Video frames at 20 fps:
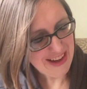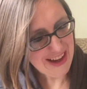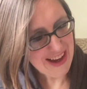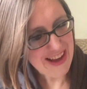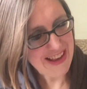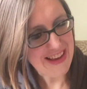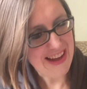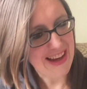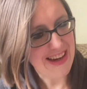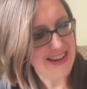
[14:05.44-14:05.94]

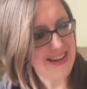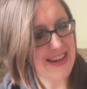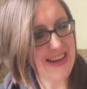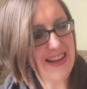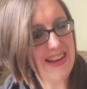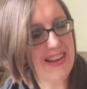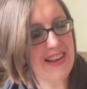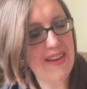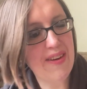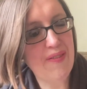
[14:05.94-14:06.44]
And then
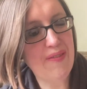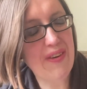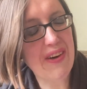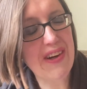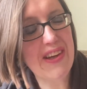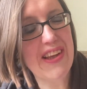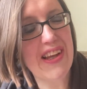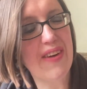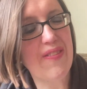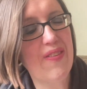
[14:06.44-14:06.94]

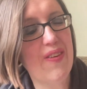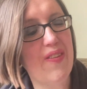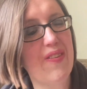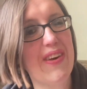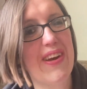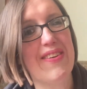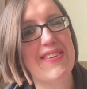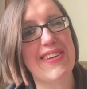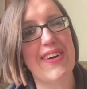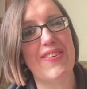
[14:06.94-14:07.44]
books that I bought when
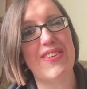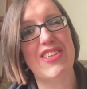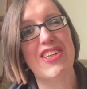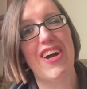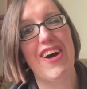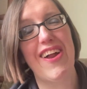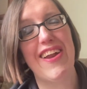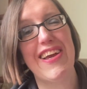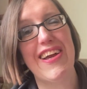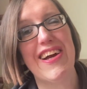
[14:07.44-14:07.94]
I was out with
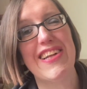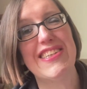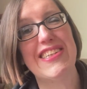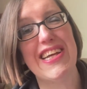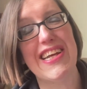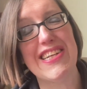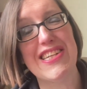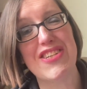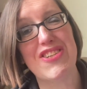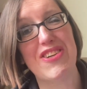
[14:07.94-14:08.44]
Charlie. I
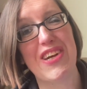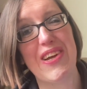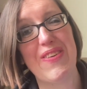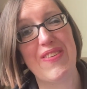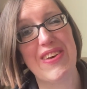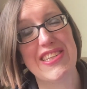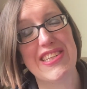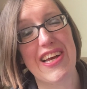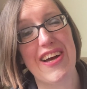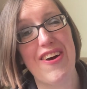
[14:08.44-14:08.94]
did treat
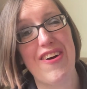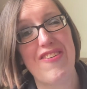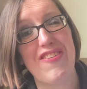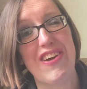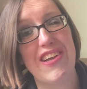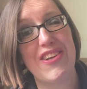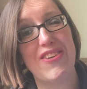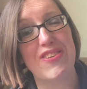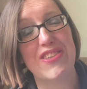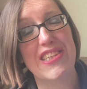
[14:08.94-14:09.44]
myself
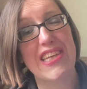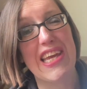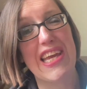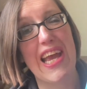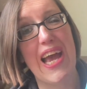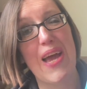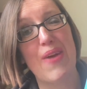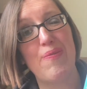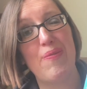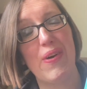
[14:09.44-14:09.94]
and you'll see
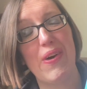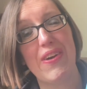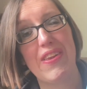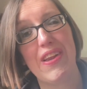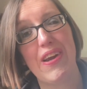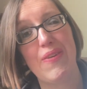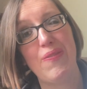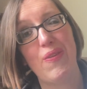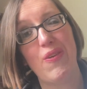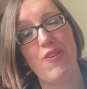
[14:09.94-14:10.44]
a book that
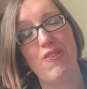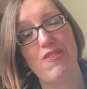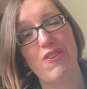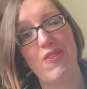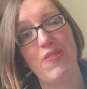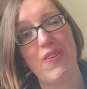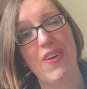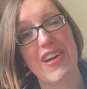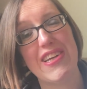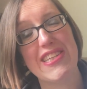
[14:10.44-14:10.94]
I bought full
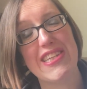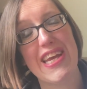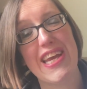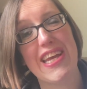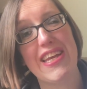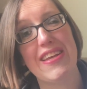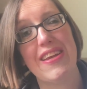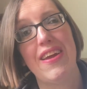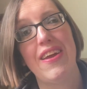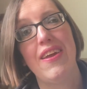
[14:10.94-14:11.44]
price
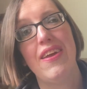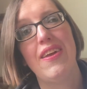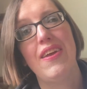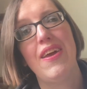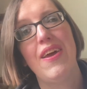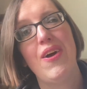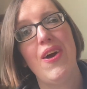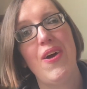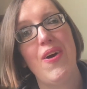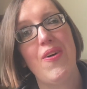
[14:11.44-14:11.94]
in
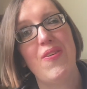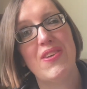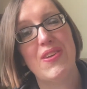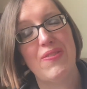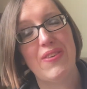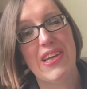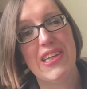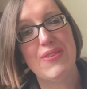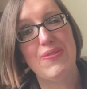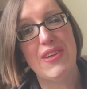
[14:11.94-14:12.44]

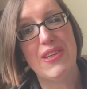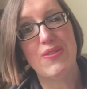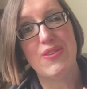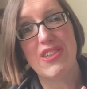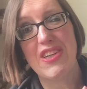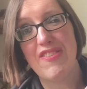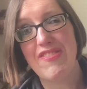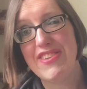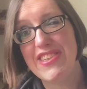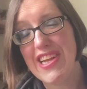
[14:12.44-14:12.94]
W.H. Smith,
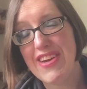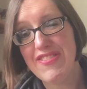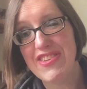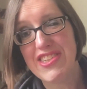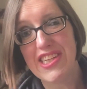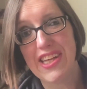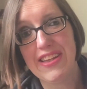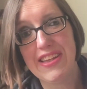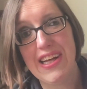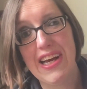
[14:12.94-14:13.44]
which I've never
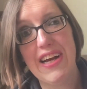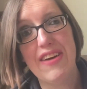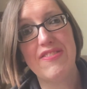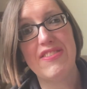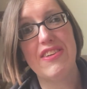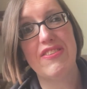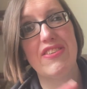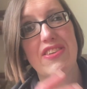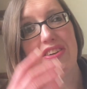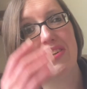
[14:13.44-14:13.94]
done that. I've
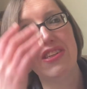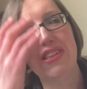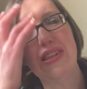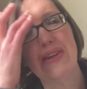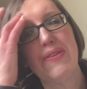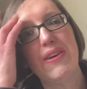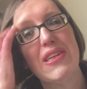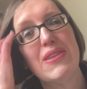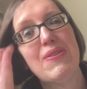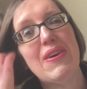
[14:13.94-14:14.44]
never gone into
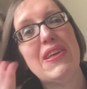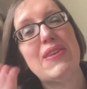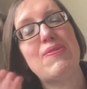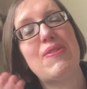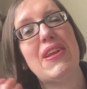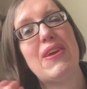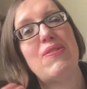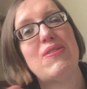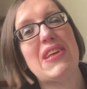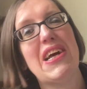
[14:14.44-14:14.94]
W.H. Smith,
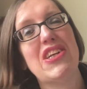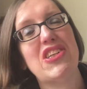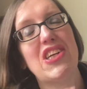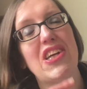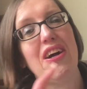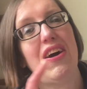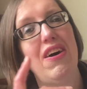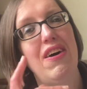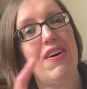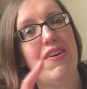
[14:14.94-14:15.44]
but it was actually
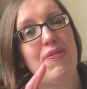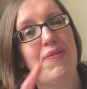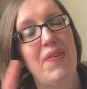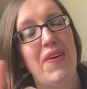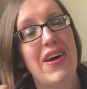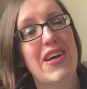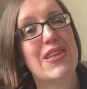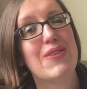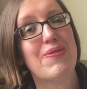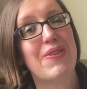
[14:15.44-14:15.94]
half
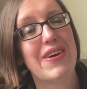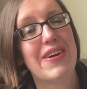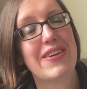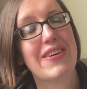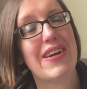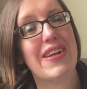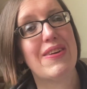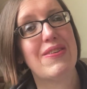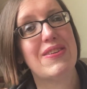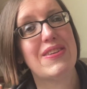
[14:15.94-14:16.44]
price book
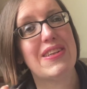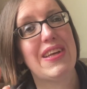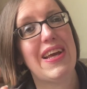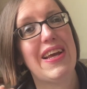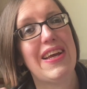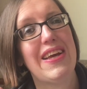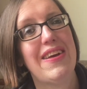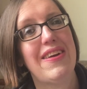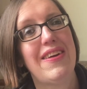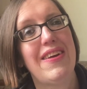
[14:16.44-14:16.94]
and it,
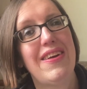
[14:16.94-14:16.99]
it